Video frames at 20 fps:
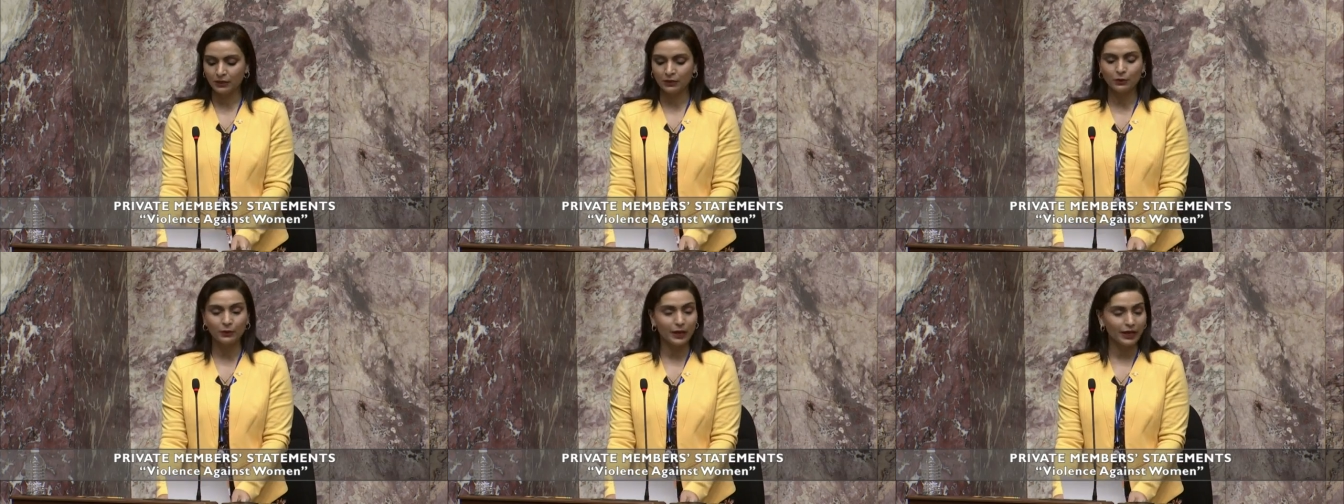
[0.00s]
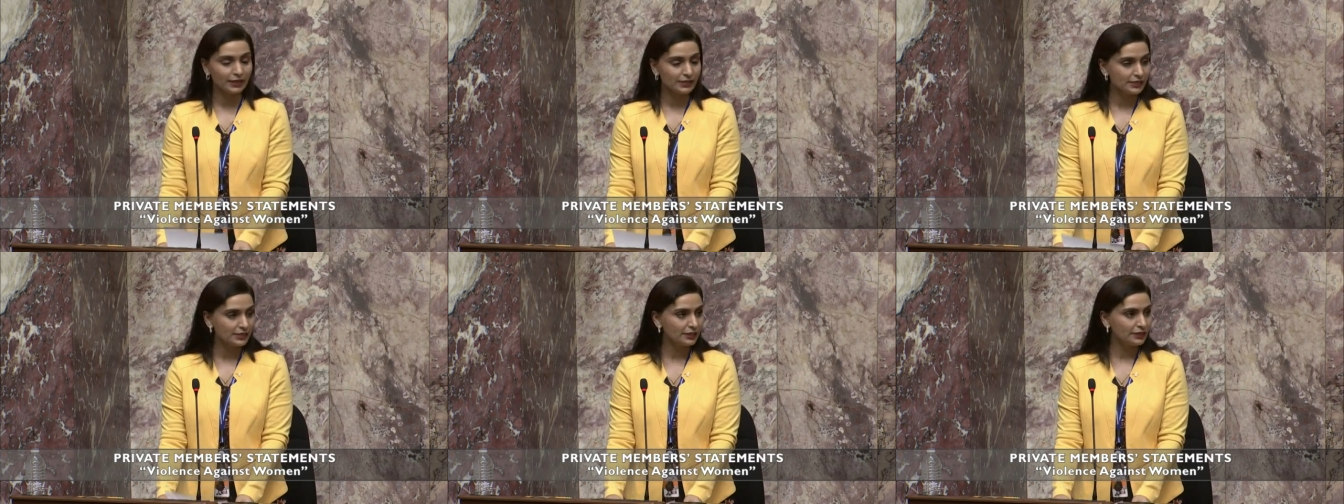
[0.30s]

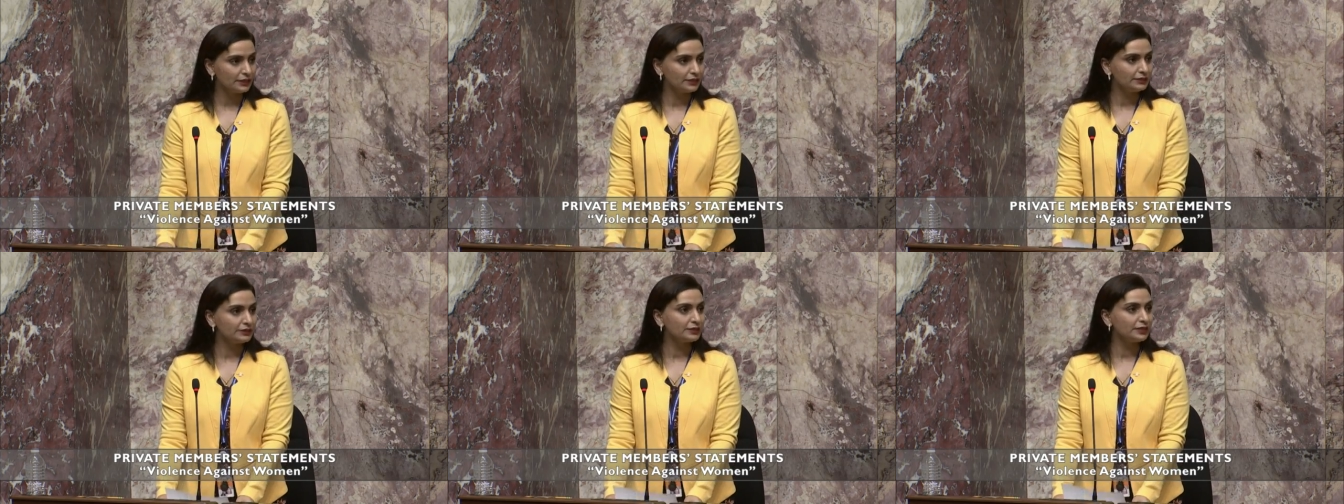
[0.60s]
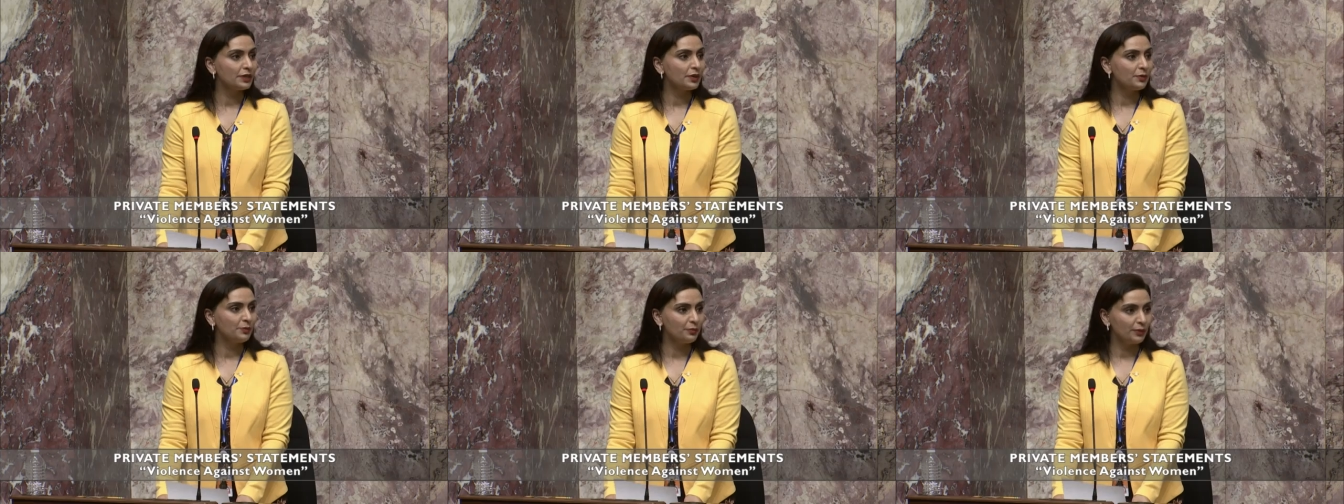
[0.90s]
grandsons,
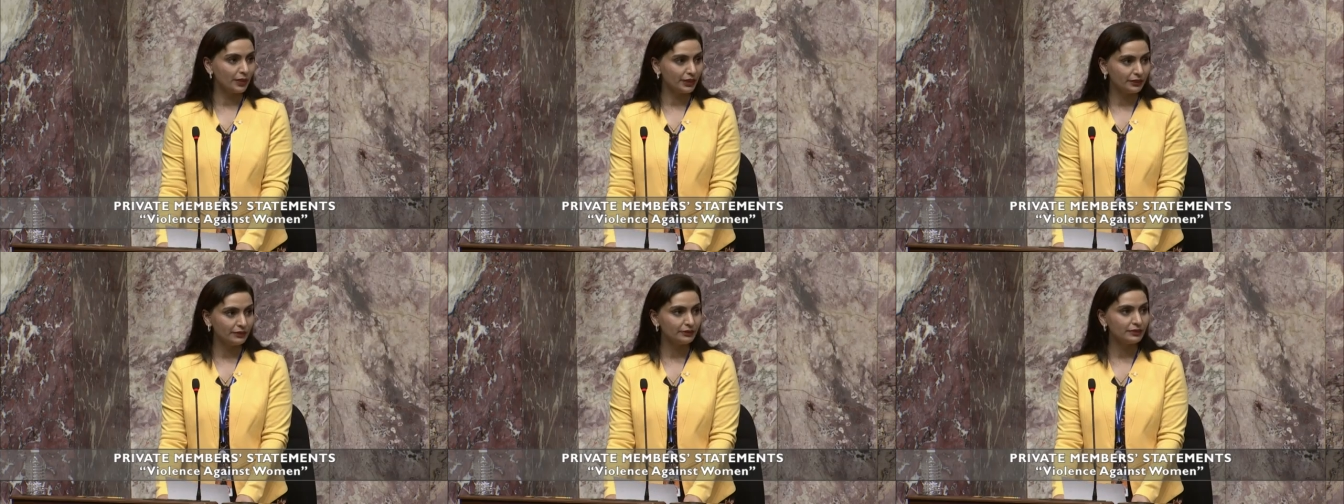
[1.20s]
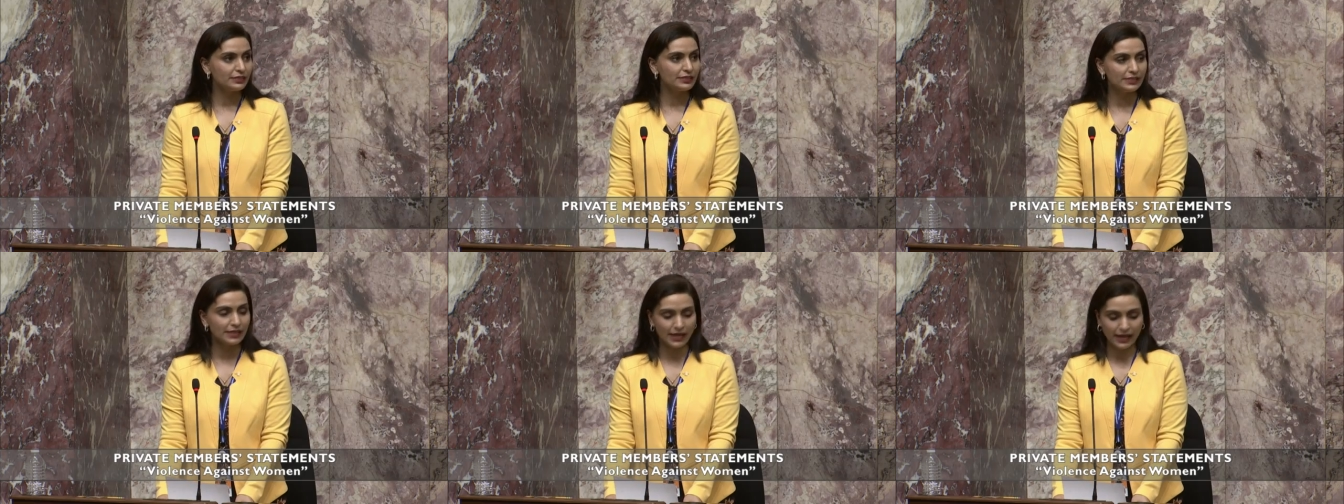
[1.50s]

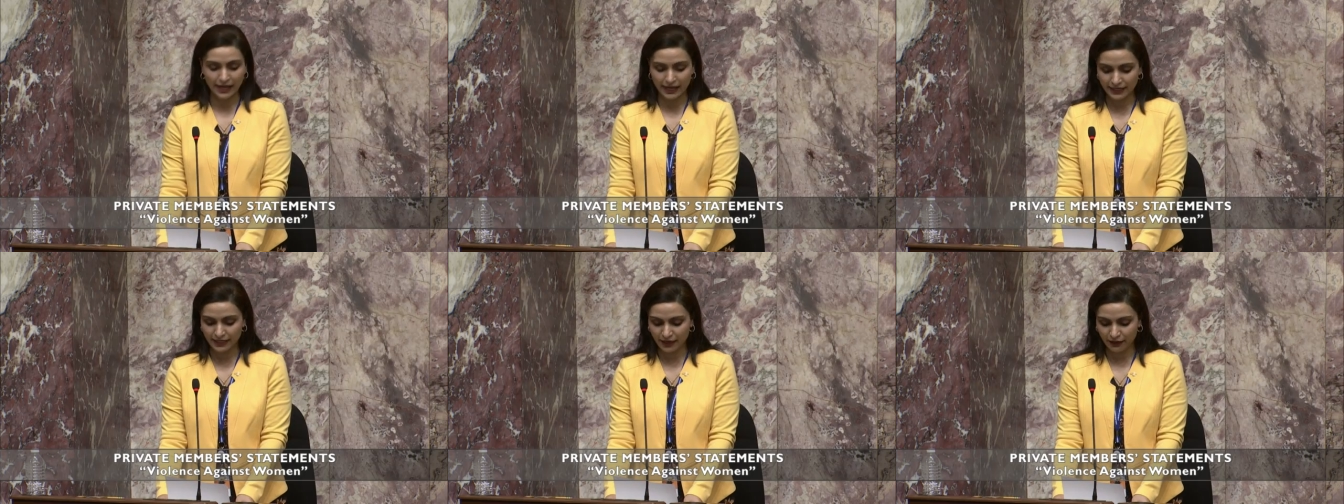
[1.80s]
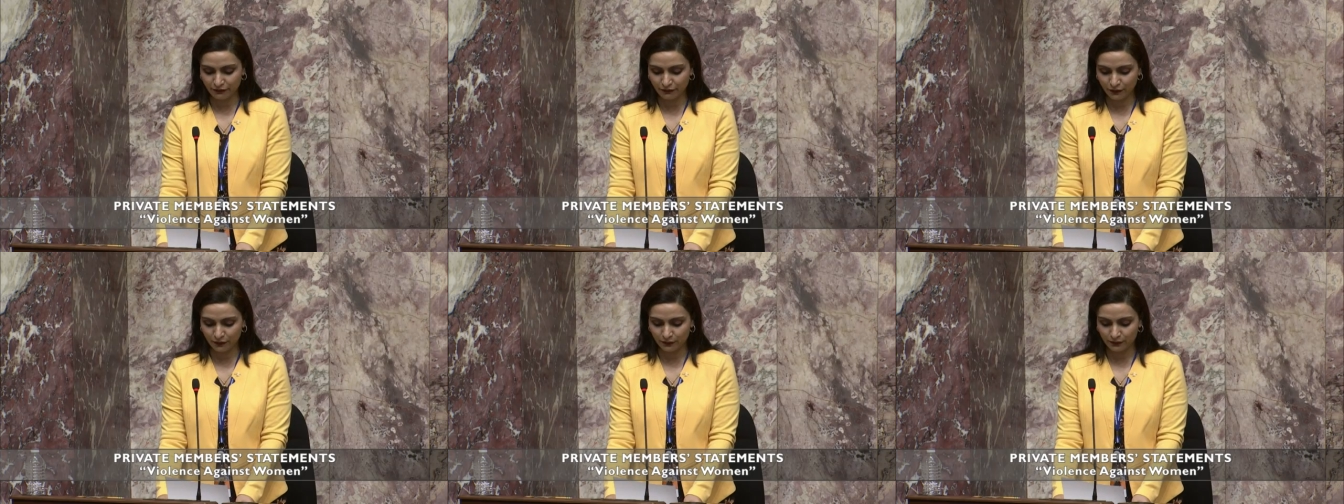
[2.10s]
brothers, and
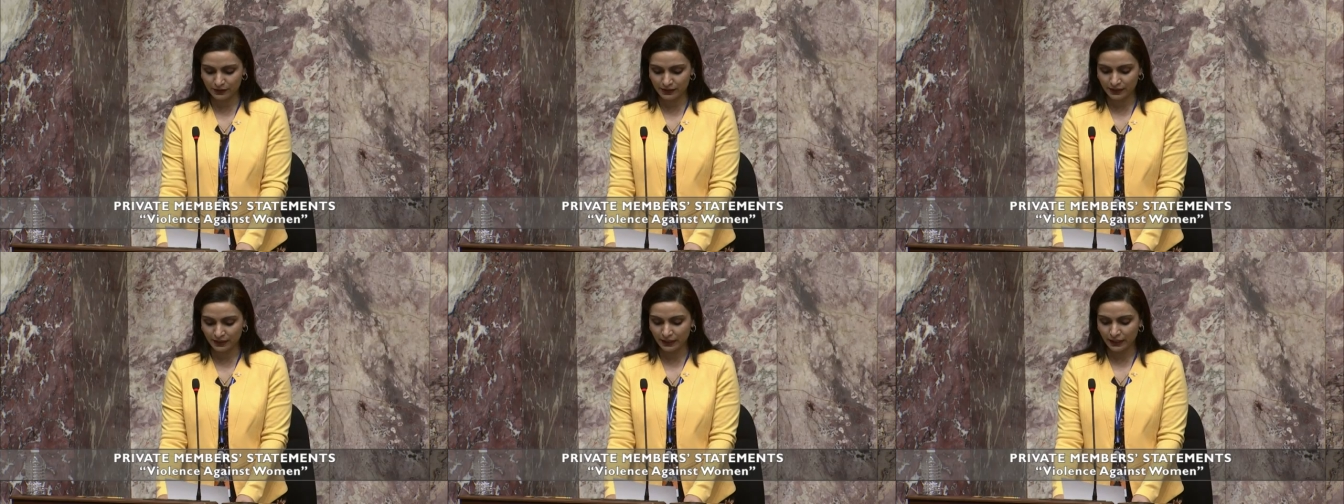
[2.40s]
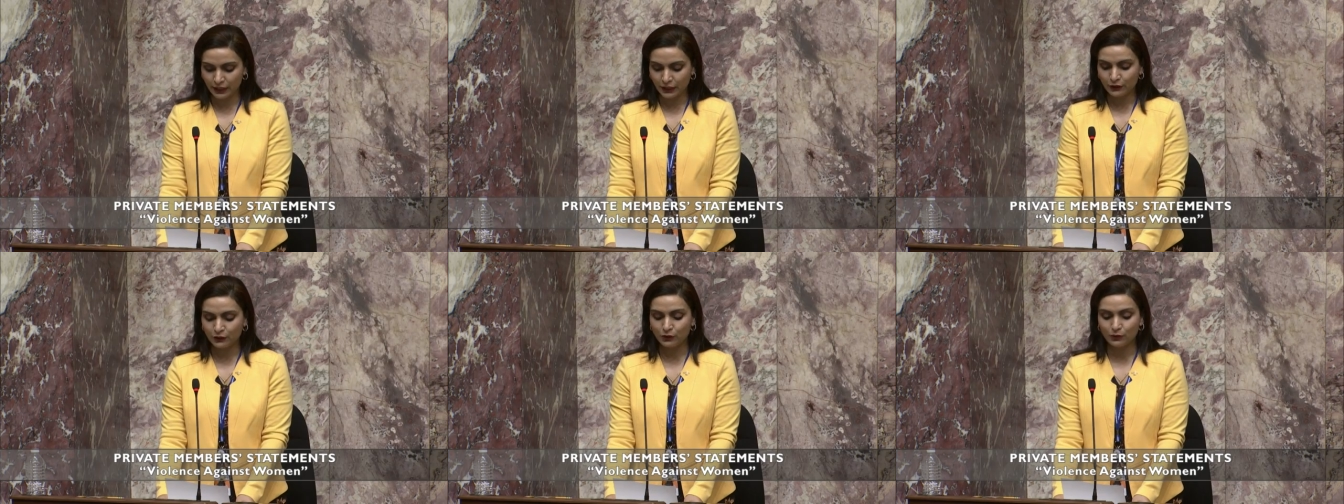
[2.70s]
nephews
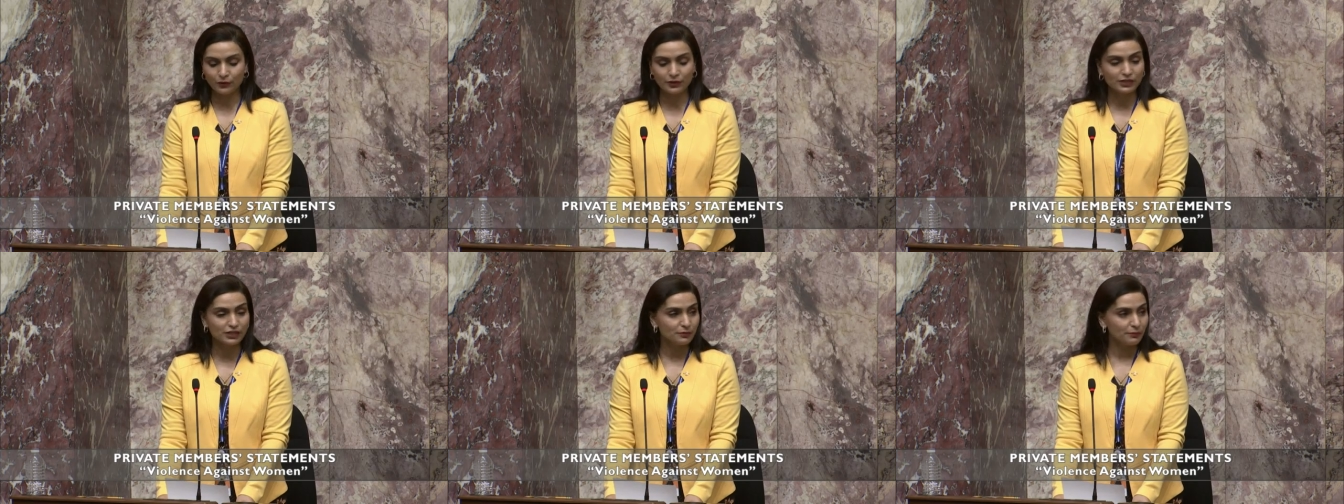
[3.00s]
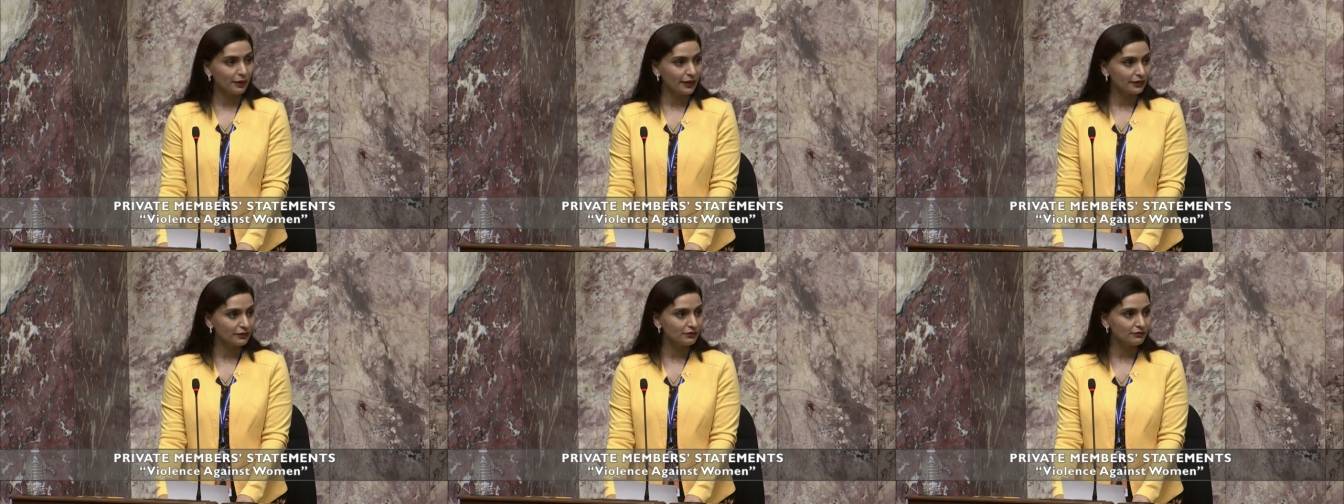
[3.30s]
to
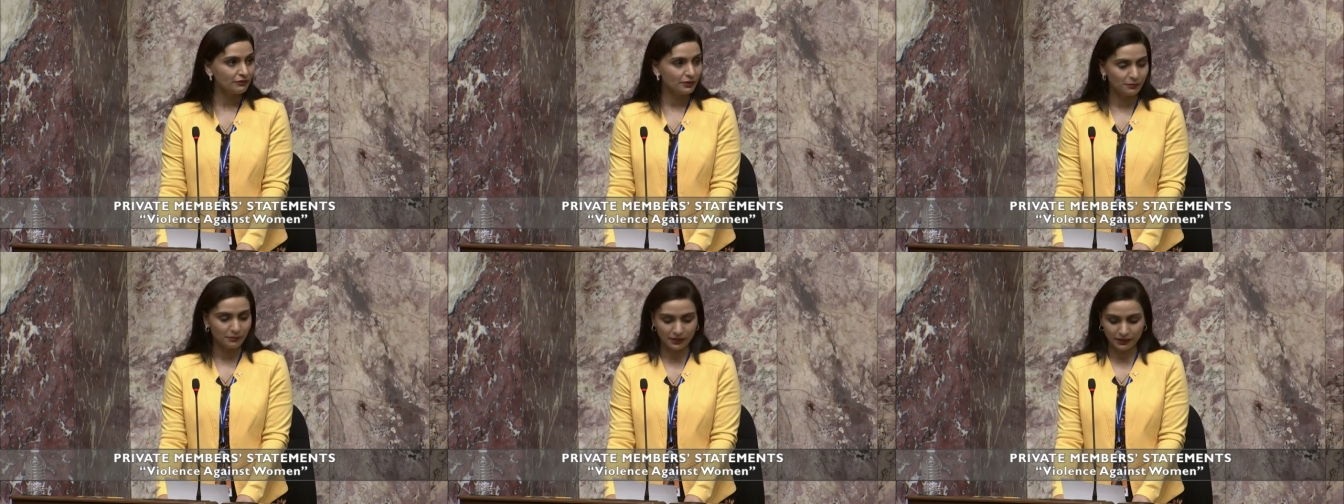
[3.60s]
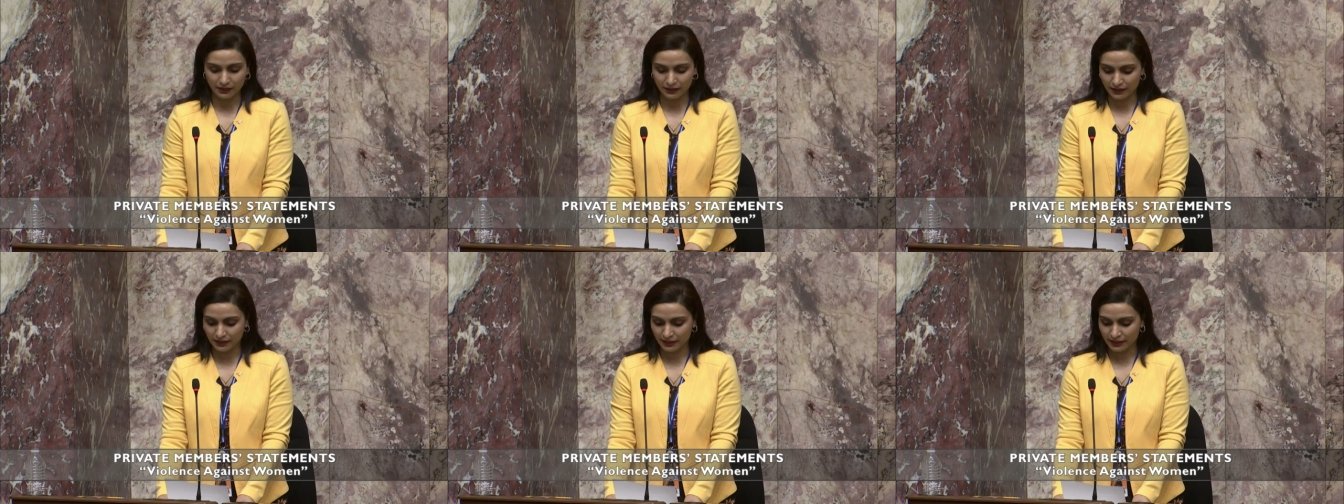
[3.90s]
respect
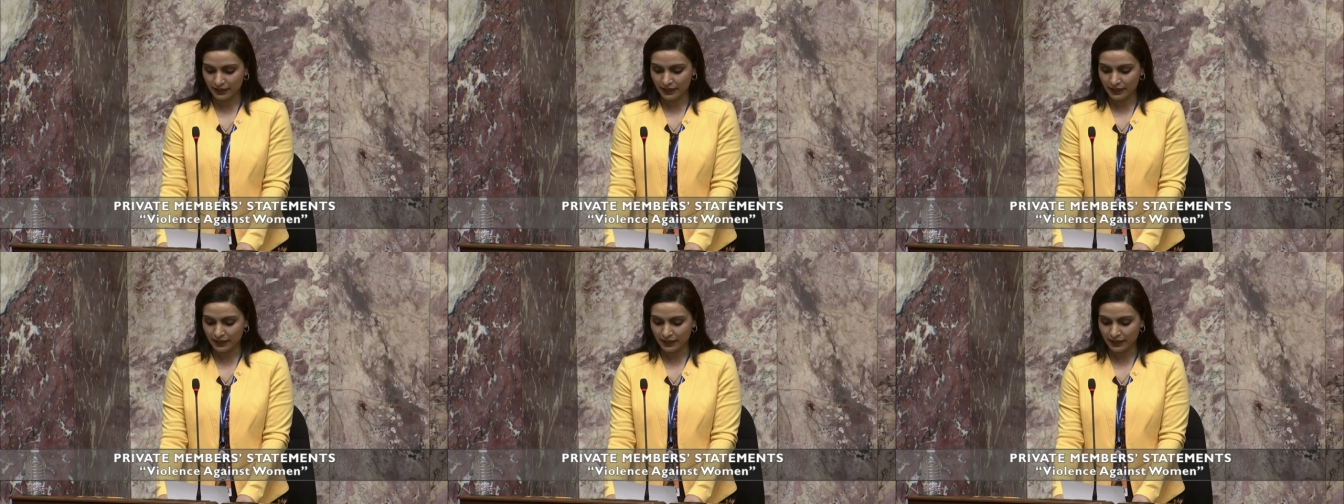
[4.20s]
women.